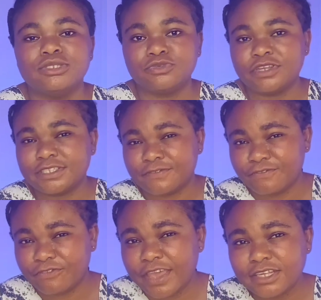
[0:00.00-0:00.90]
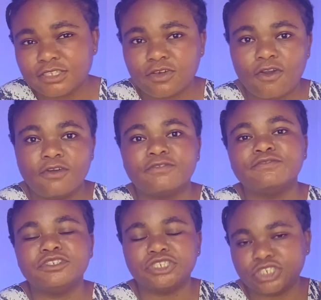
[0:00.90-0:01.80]
21st
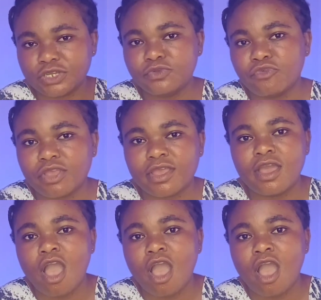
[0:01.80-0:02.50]
of January.